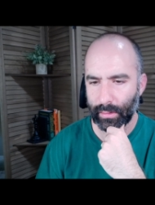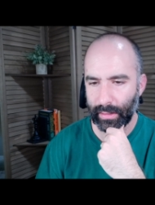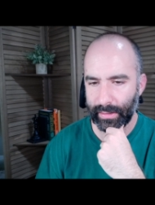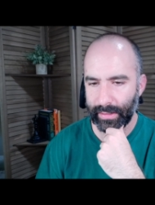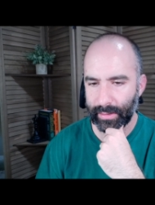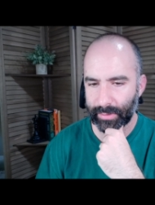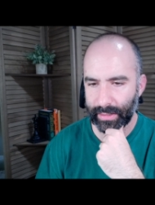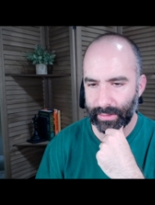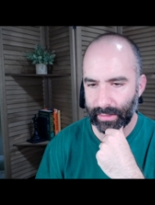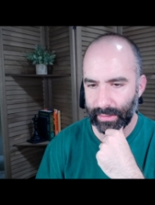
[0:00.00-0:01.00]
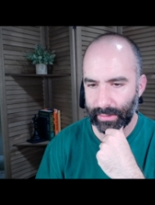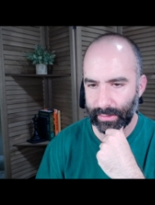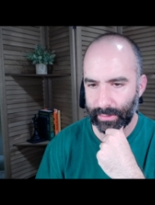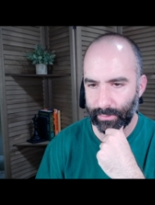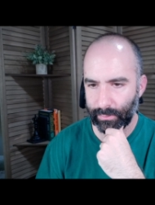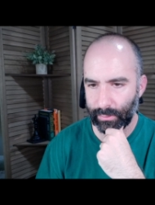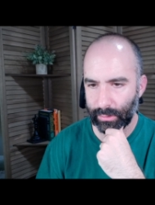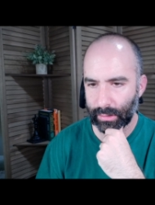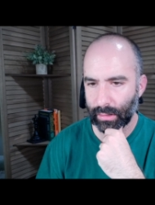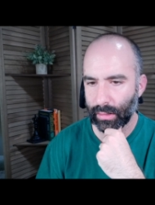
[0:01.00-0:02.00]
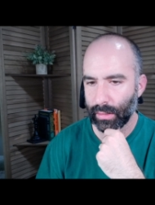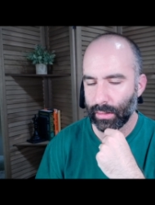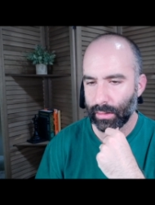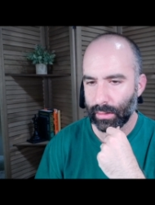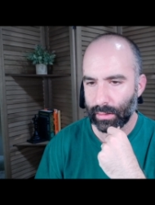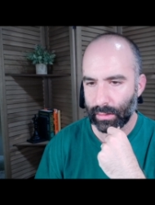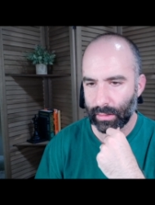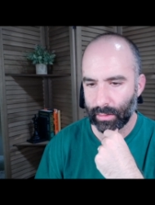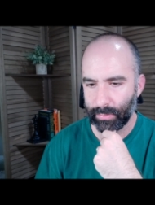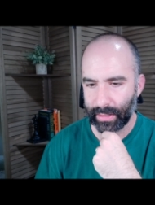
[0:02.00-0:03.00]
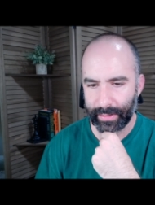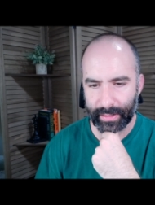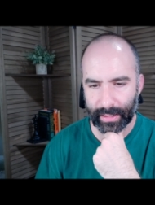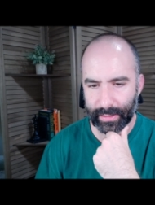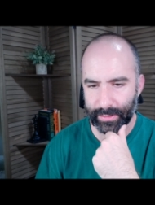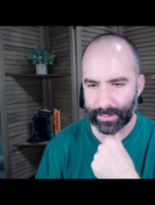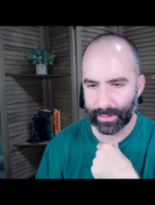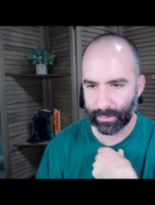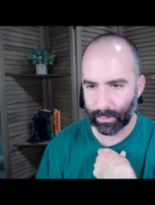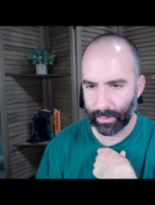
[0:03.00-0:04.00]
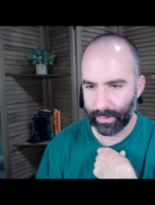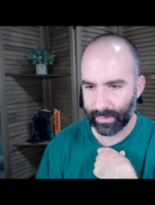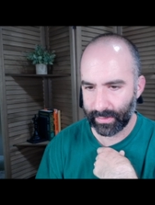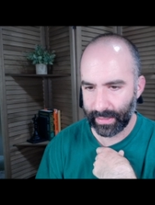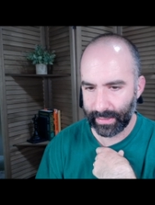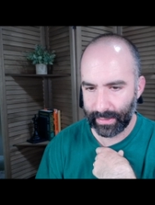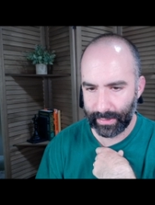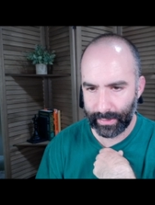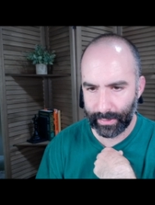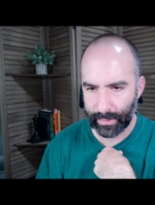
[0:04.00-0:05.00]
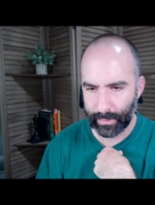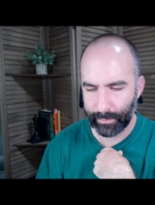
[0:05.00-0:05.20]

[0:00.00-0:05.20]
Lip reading: hitting my knight and rook, but I think I can just ignore this and take here.